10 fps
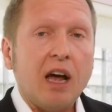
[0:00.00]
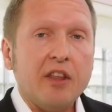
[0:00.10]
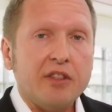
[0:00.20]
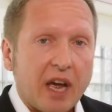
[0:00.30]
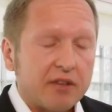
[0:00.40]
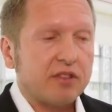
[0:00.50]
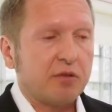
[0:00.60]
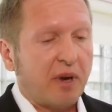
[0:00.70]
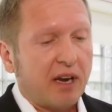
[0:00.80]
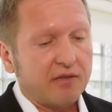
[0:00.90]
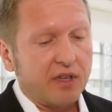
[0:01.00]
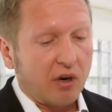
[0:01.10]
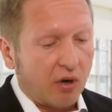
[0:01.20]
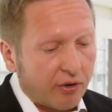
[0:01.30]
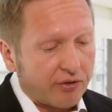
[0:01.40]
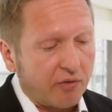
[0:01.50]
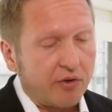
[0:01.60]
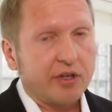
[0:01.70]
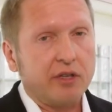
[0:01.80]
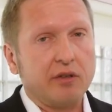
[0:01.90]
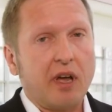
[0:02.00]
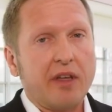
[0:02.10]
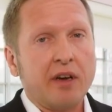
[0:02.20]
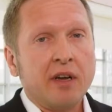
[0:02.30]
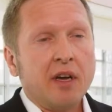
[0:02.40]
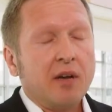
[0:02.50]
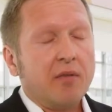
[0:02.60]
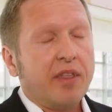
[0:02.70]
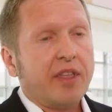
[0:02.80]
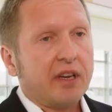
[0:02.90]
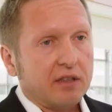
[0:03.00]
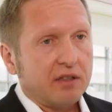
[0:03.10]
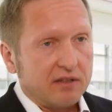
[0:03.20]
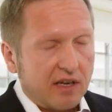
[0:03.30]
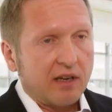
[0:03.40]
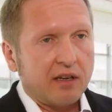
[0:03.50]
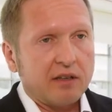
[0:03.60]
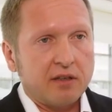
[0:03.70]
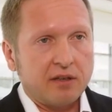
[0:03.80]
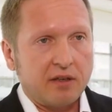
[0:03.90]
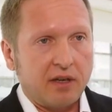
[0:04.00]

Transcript: And in that respect, we are also working together with Eckert & Ziegler,